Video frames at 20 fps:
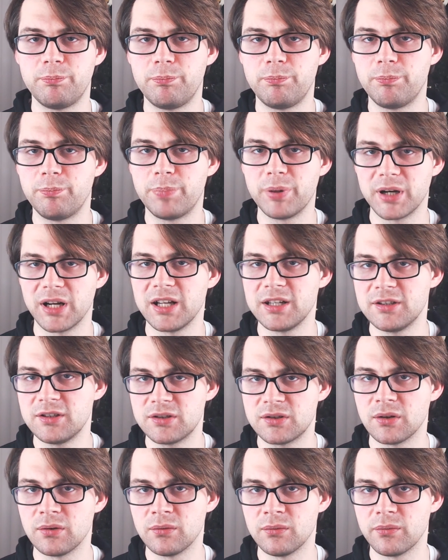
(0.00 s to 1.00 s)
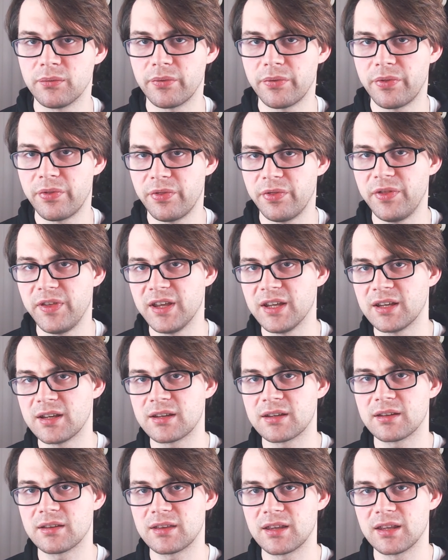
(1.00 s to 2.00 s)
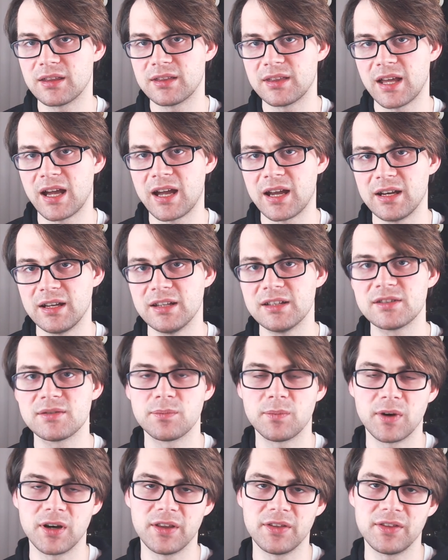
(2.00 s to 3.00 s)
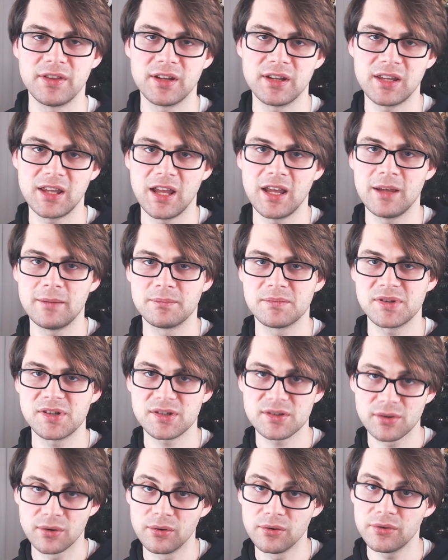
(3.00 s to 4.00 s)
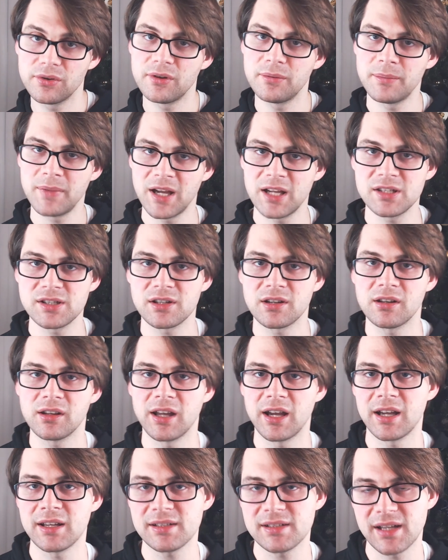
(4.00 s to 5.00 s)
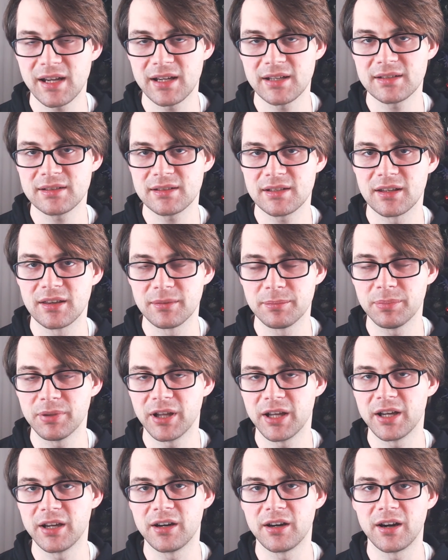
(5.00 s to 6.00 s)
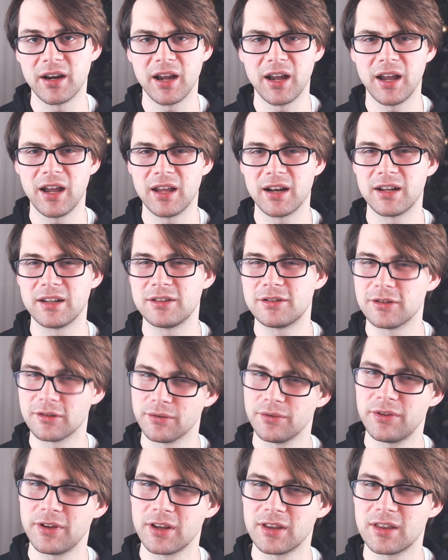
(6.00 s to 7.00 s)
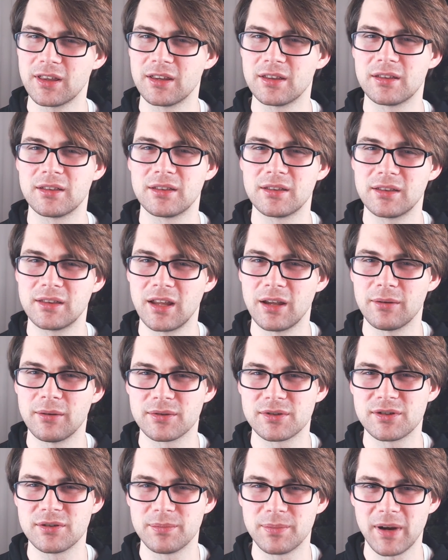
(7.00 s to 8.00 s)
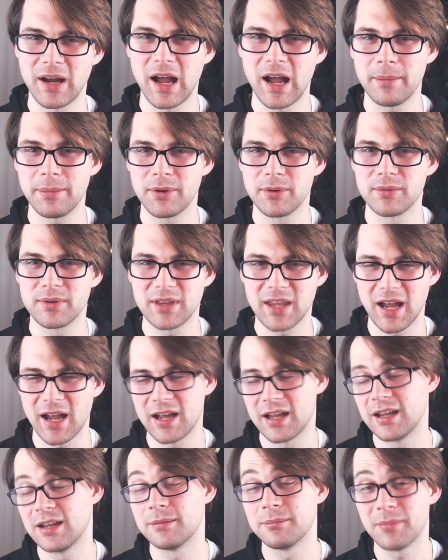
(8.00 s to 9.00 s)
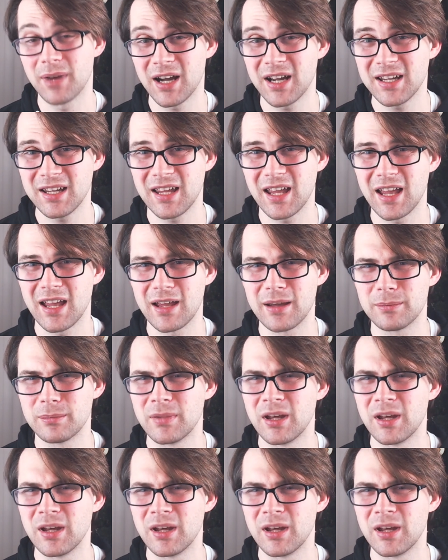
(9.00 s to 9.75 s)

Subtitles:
But I don't think that that is what the game sold the magic class as to the player. And I don't think that they were super happy with that in my game.